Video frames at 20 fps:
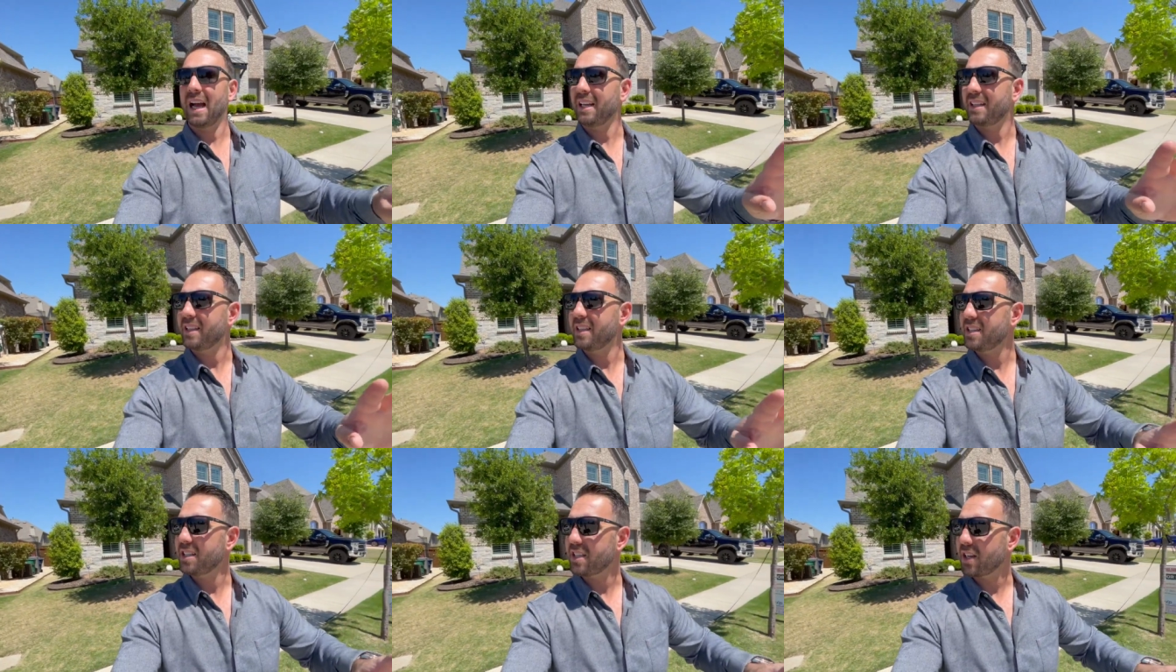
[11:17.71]

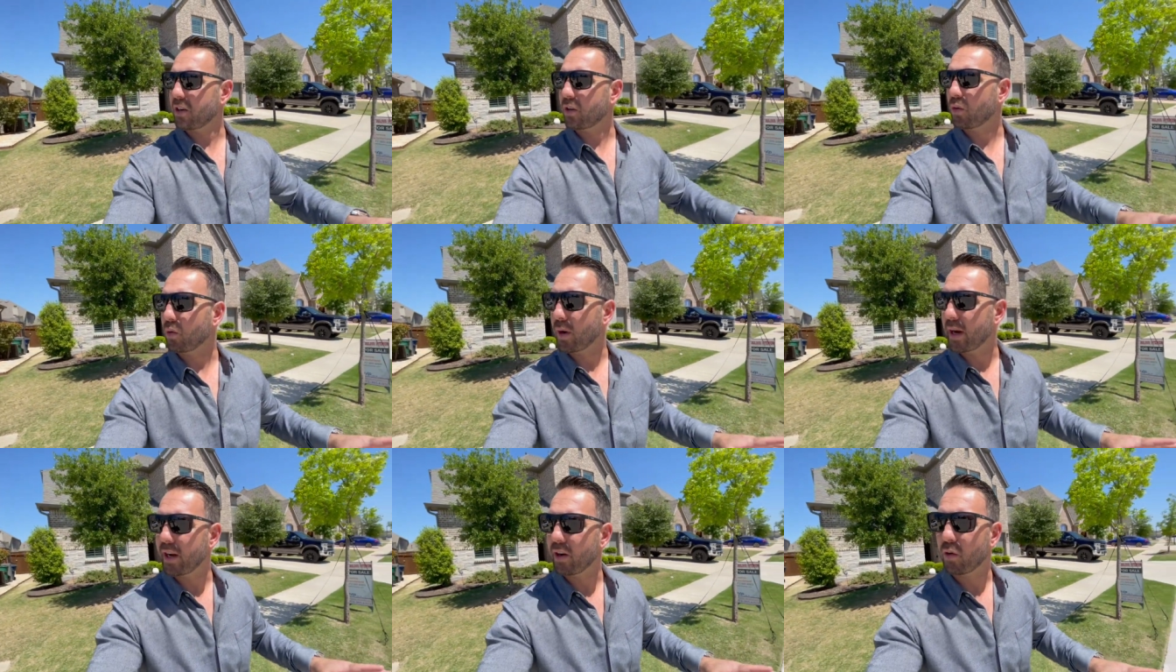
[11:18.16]
This is a
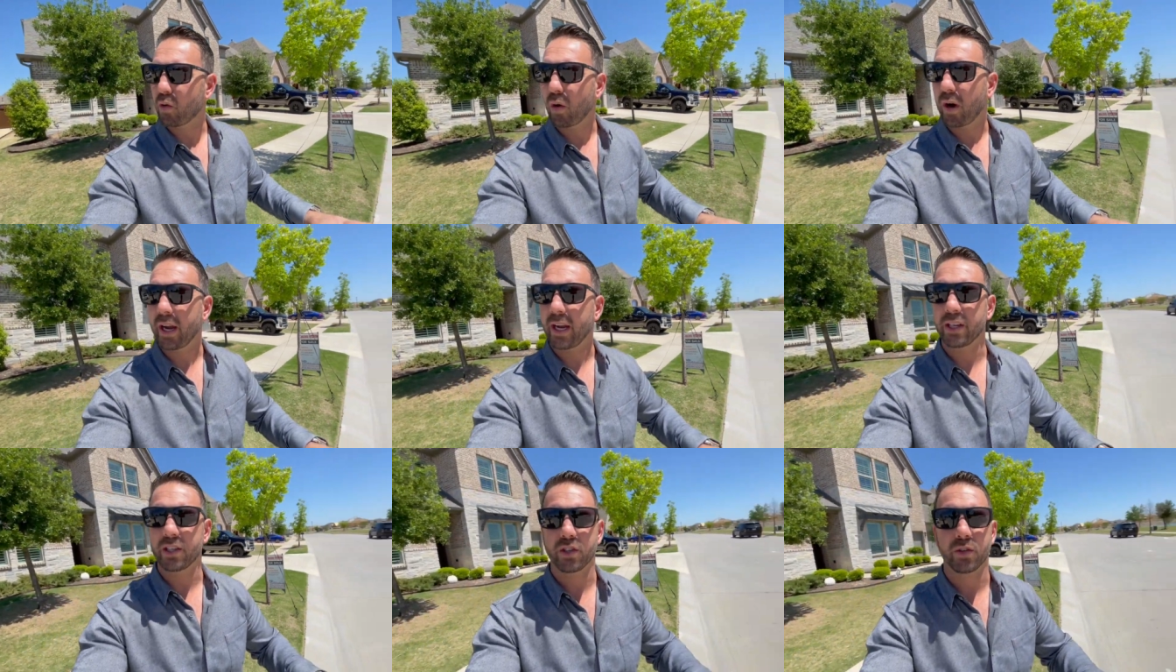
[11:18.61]
great
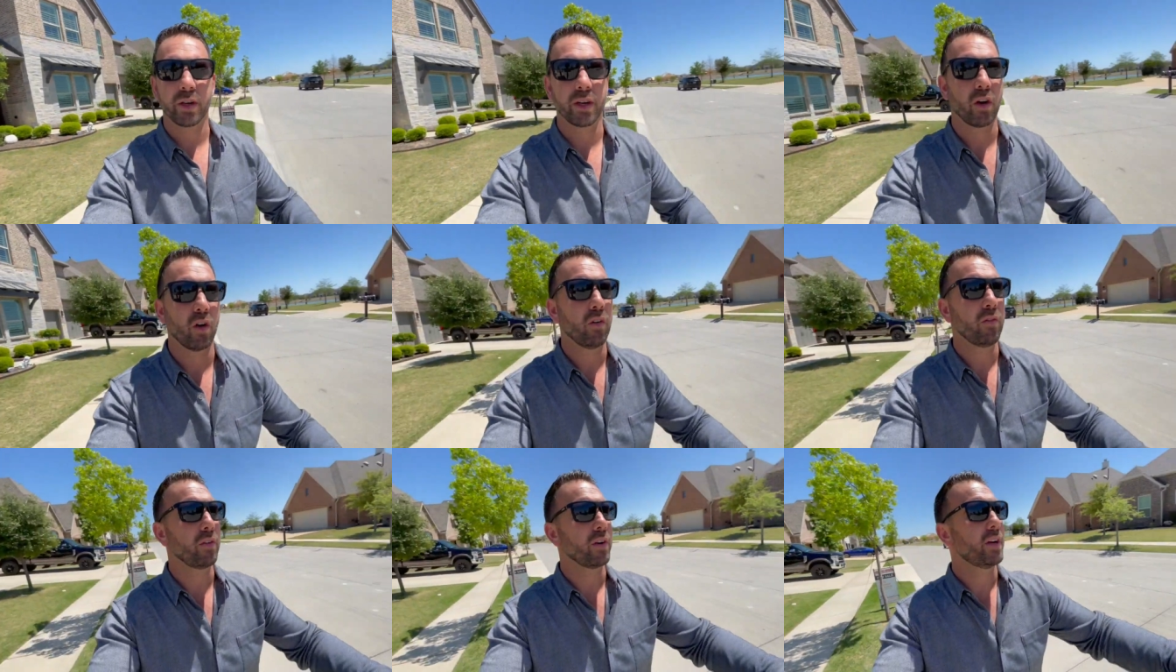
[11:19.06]
quiet street.
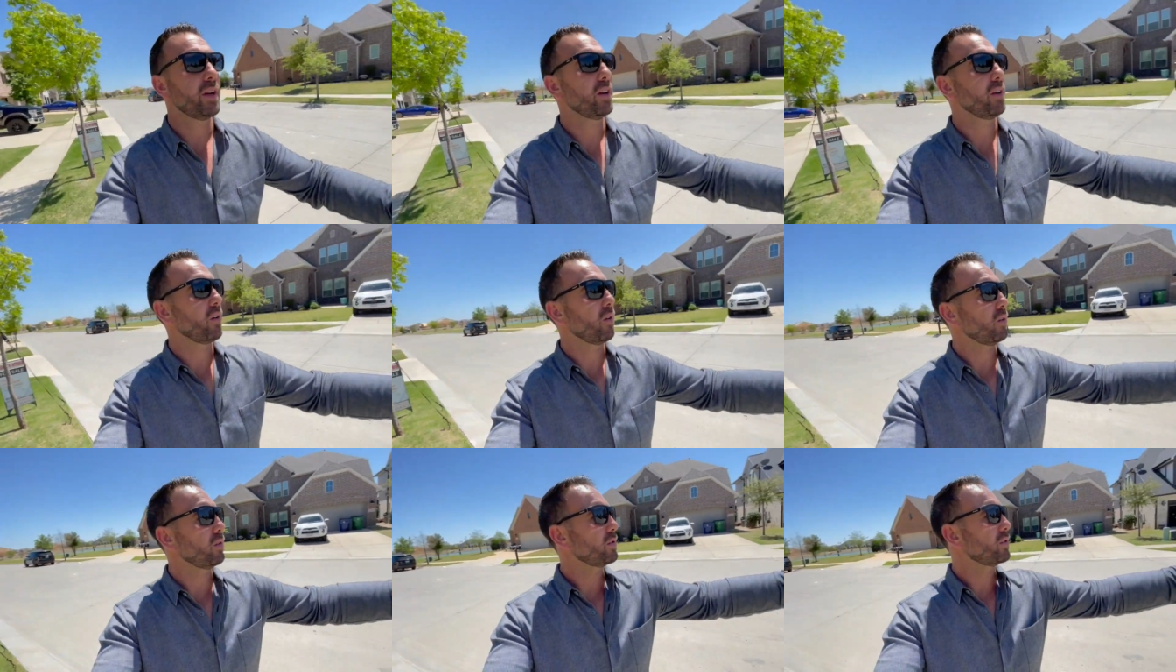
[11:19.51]
Over
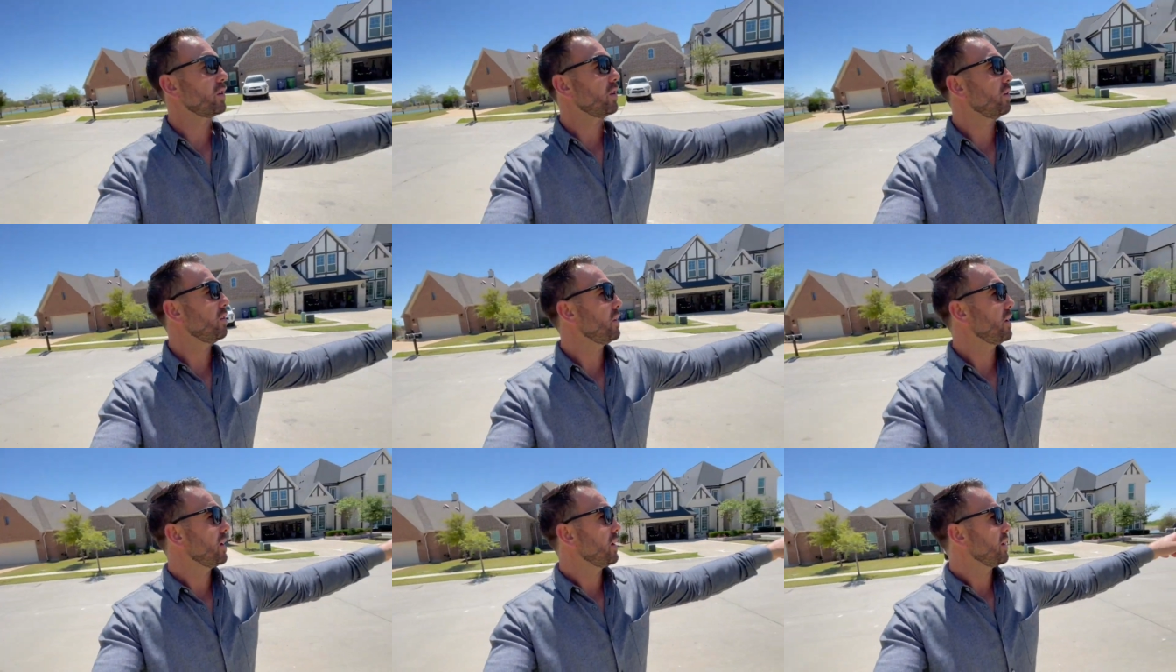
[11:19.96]
here
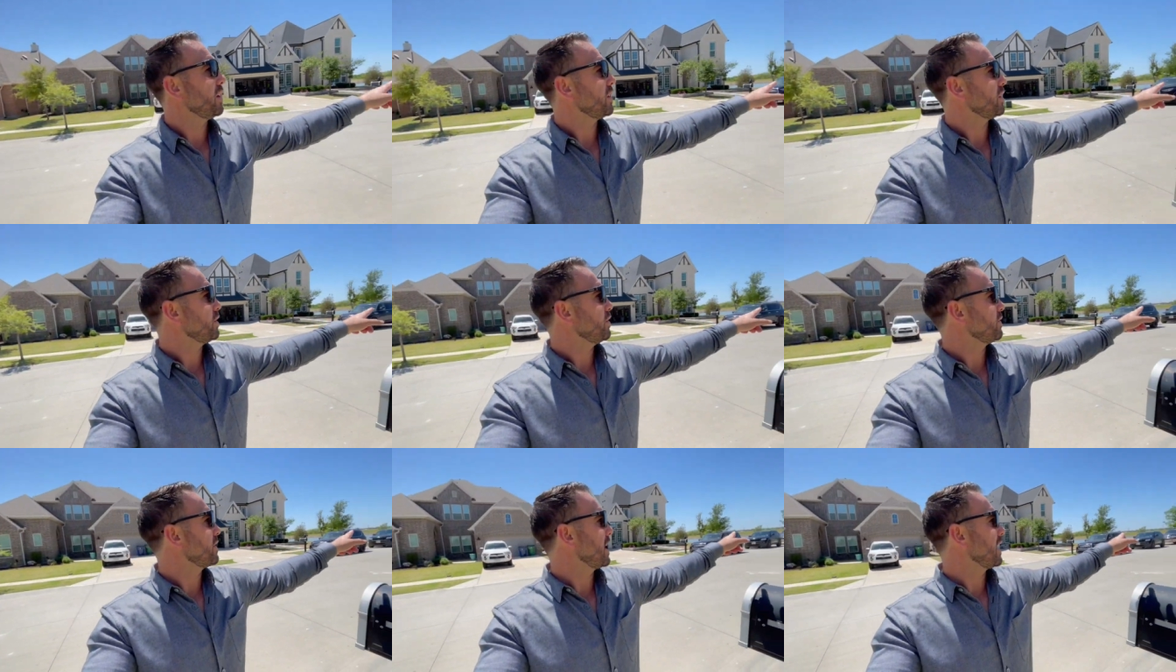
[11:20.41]
also,
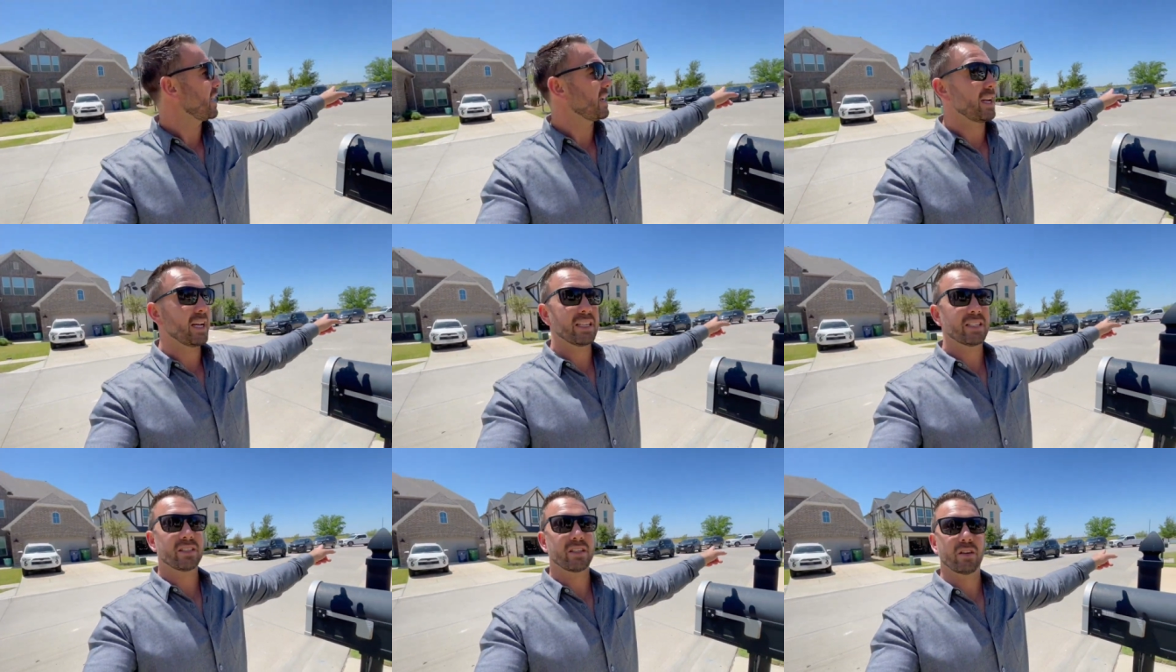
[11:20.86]
you've got a
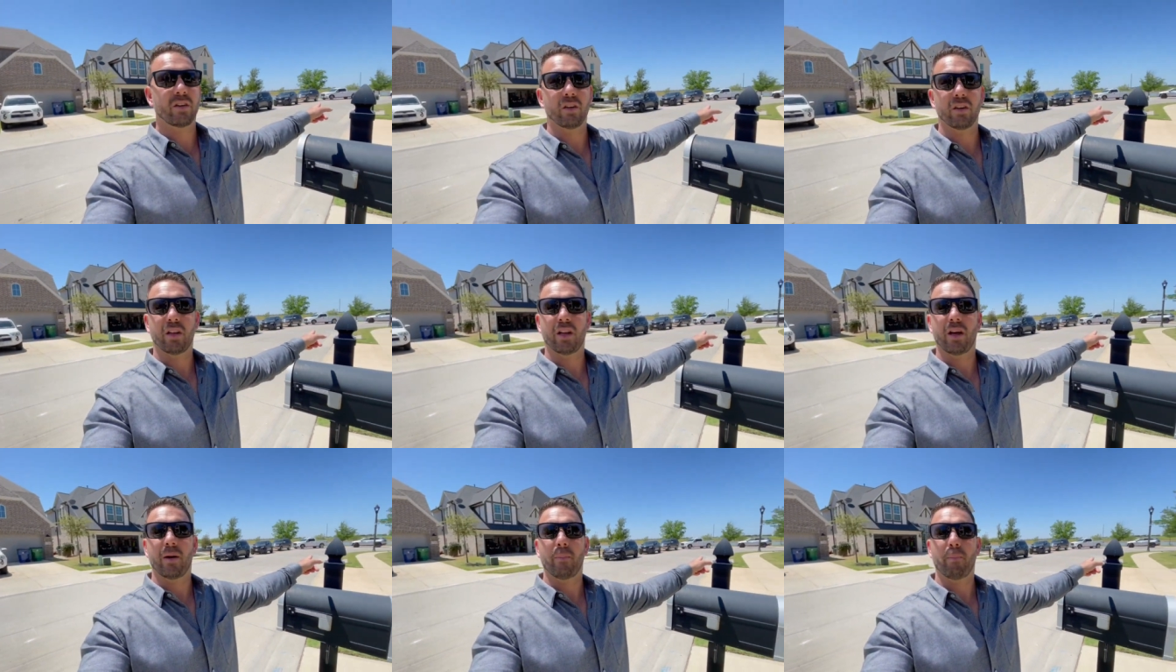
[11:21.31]
nice
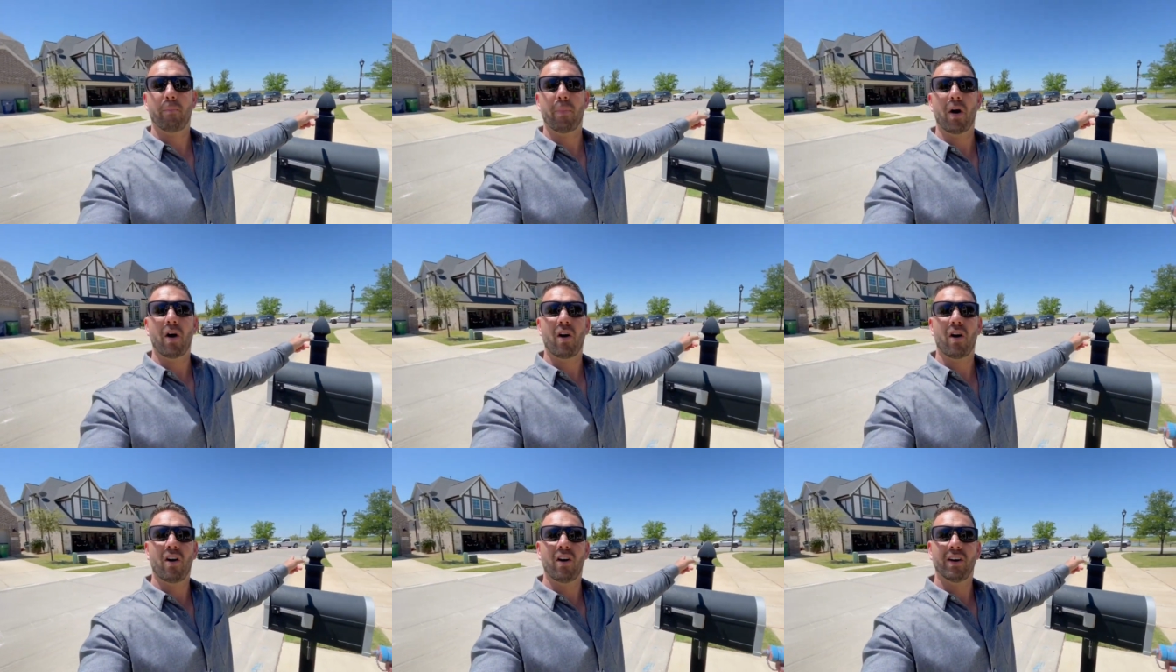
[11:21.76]
little
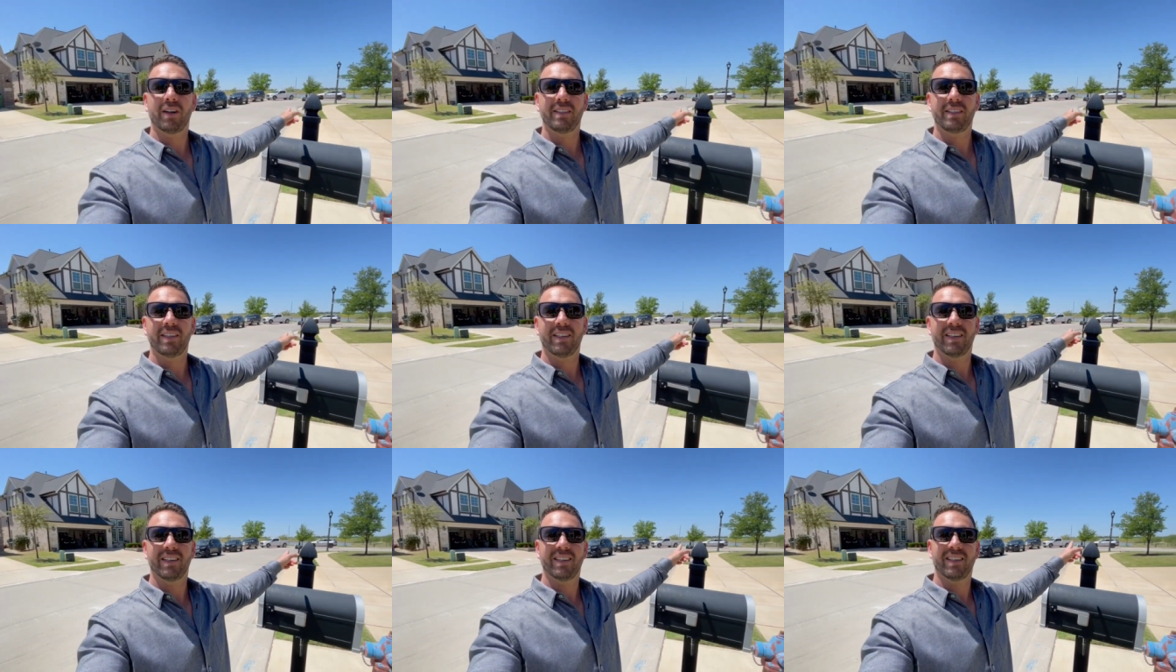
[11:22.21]
pond